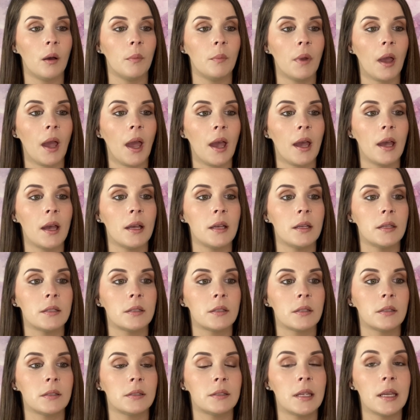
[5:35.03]

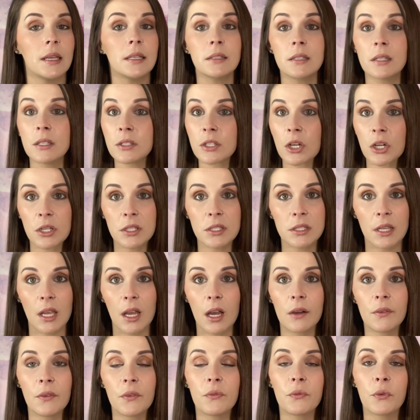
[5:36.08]
has distanced
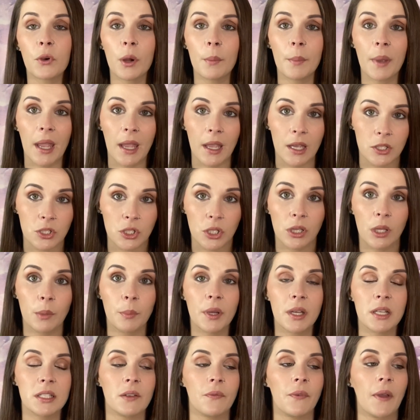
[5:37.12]
herself from Angela,
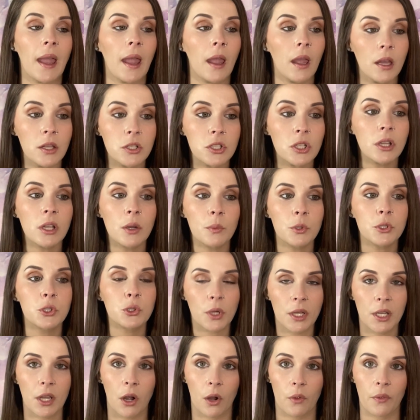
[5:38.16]
because if Angela will
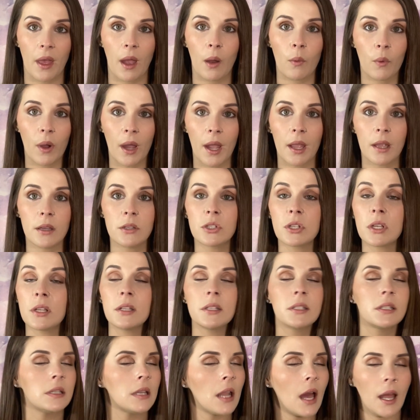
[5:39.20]
treat her that way, she
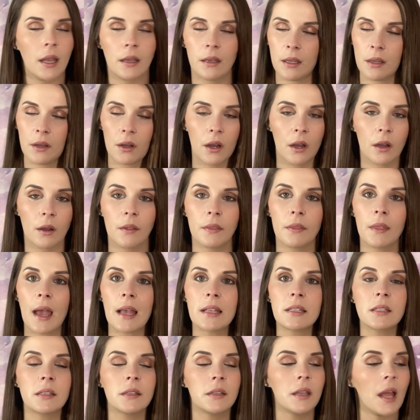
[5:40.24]
does not need her.
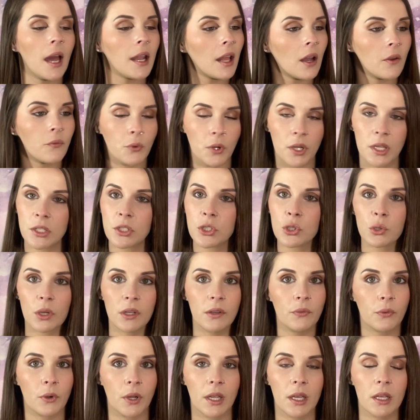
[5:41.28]
That's not how friends
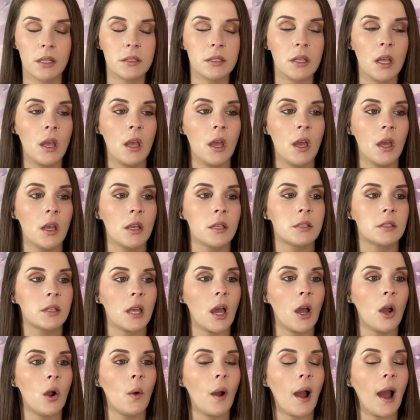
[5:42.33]
treat friends.
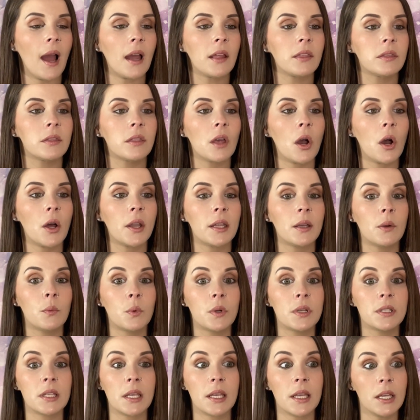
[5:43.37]
So I thought it
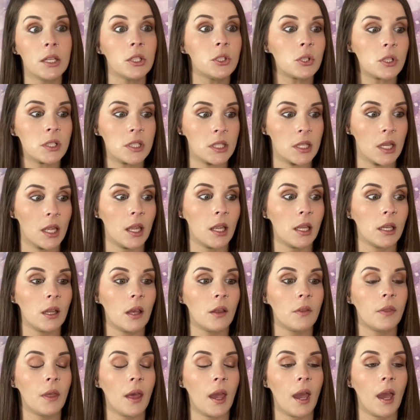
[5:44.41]
was interesting
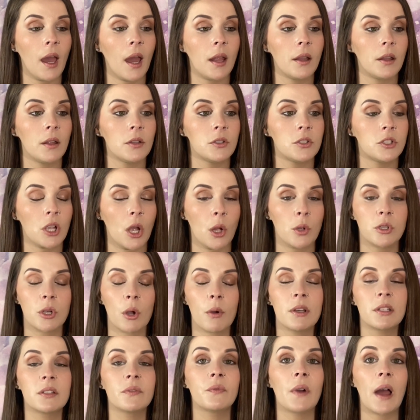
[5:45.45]
that
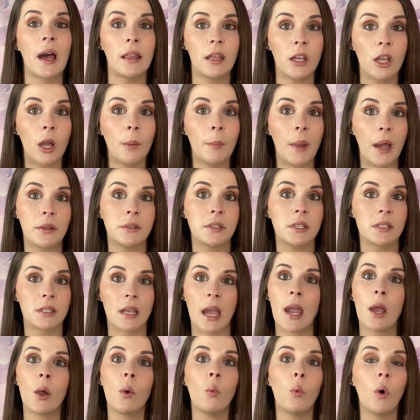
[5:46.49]
JoJo has finally come out to
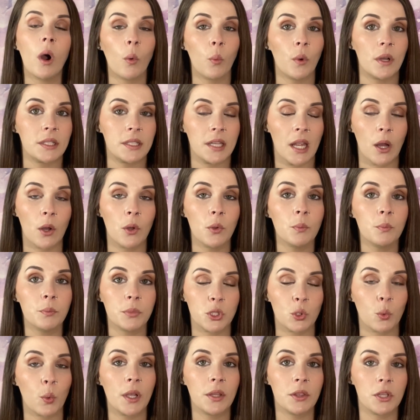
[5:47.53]
say what went down
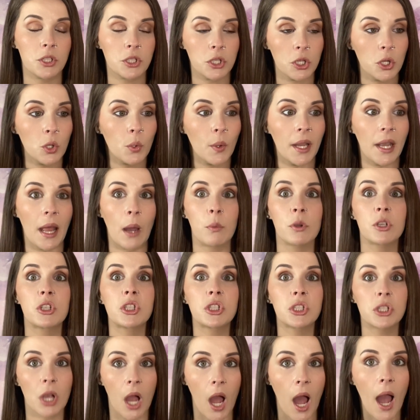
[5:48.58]
between the two. And I was
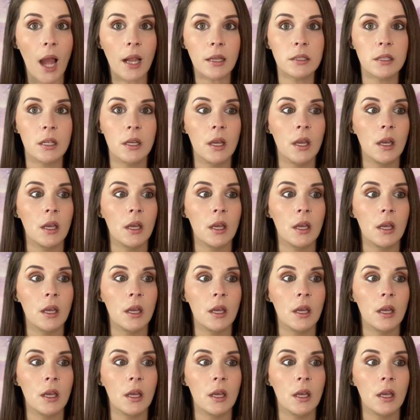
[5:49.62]
shocked